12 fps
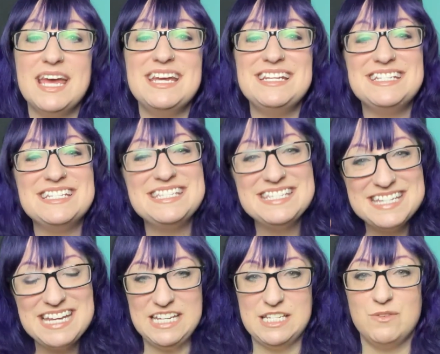a
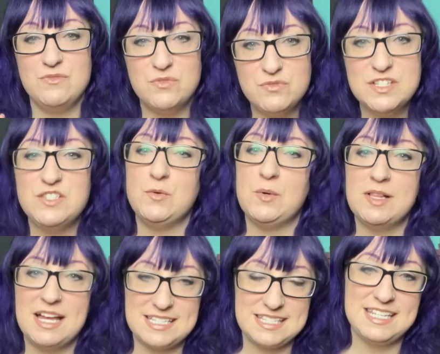distinctive visual
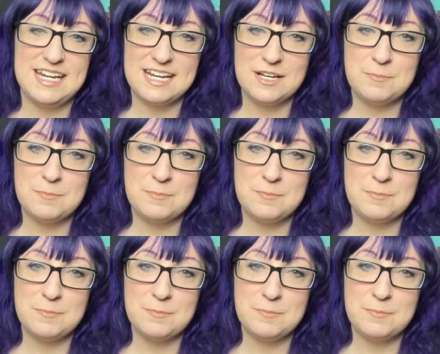aesthetic.